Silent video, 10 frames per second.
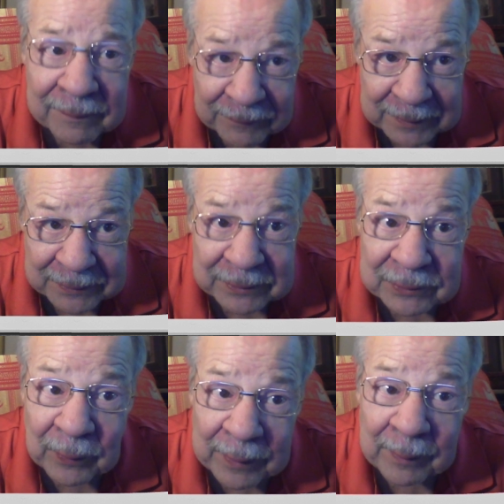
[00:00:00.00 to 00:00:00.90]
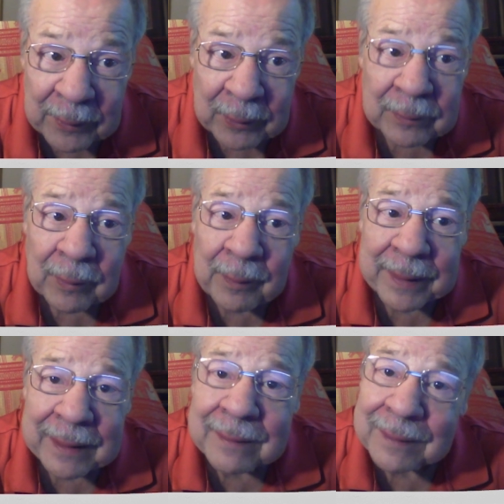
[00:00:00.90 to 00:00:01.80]
This is when the moon will
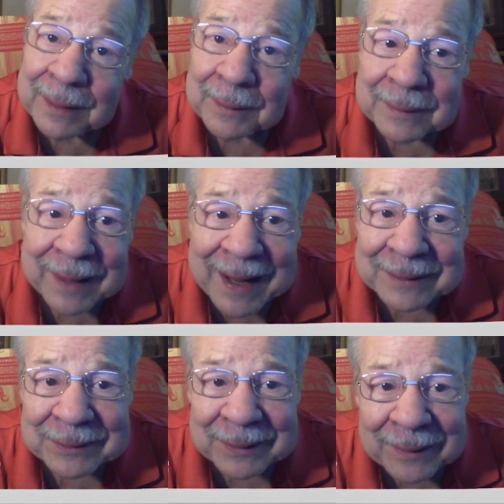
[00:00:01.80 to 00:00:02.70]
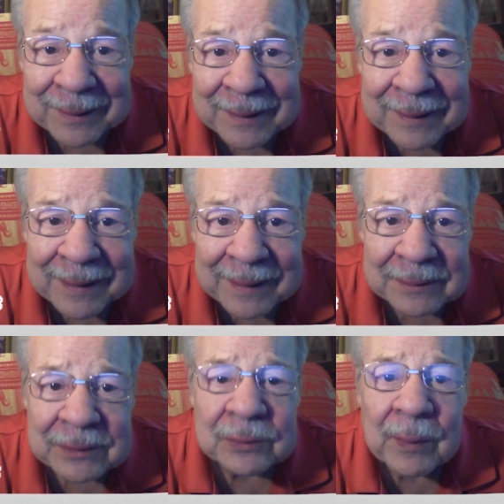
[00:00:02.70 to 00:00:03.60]
be in Cancer, and
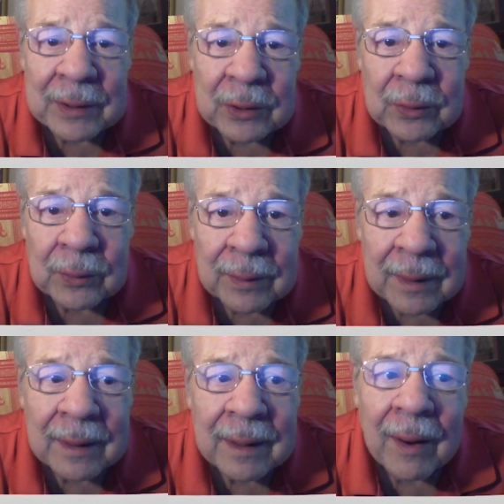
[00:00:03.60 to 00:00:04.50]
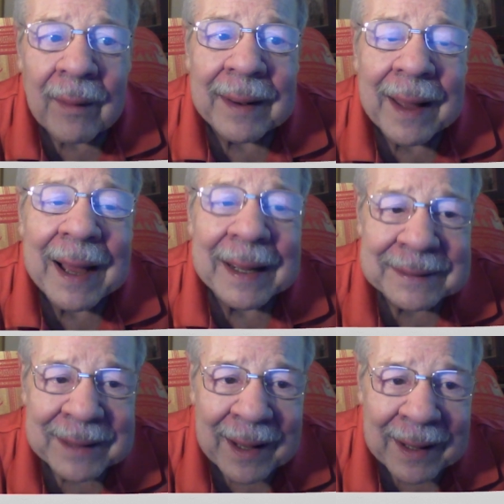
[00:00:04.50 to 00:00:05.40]
this is when you are at high
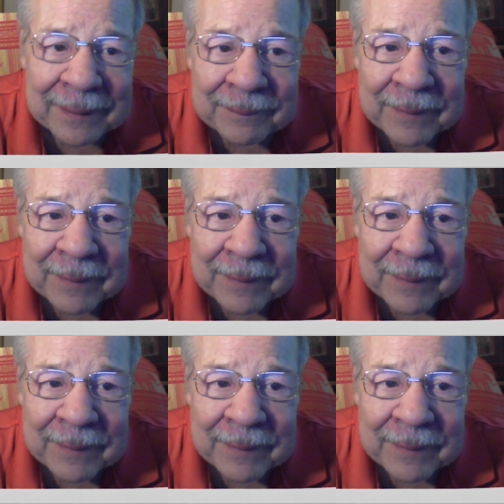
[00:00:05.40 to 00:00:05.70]
tide.